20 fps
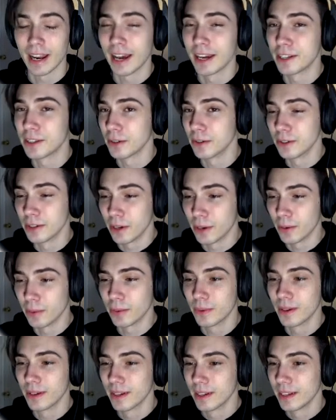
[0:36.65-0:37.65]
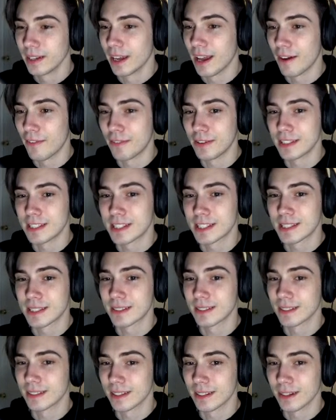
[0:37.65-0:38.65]
I don't know if
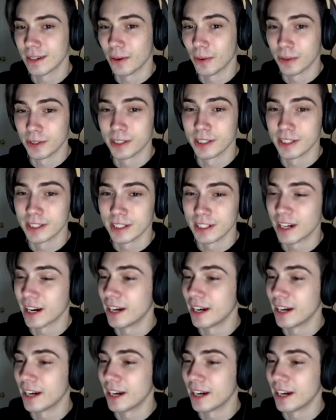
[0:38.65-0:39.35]
it's horror,